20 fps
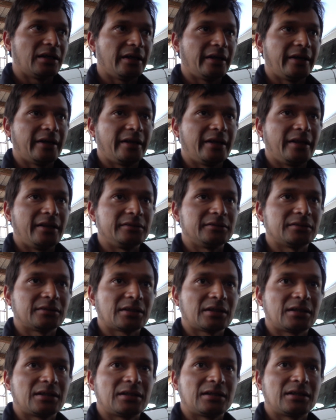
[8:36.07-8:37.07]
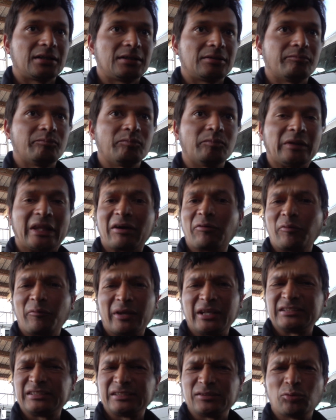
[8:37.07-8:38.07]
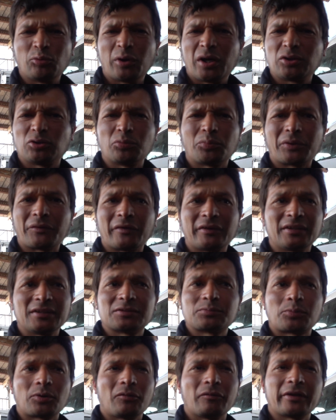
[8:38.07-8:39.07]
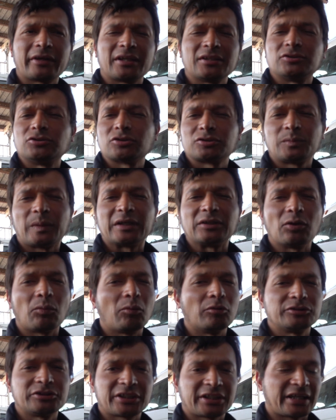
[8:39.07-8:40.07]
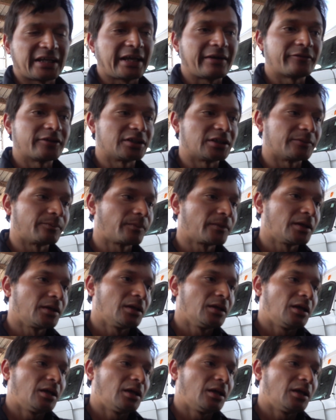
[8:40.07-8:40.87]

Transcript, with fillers: And the easy way to prevent this problem is just by double checking everything.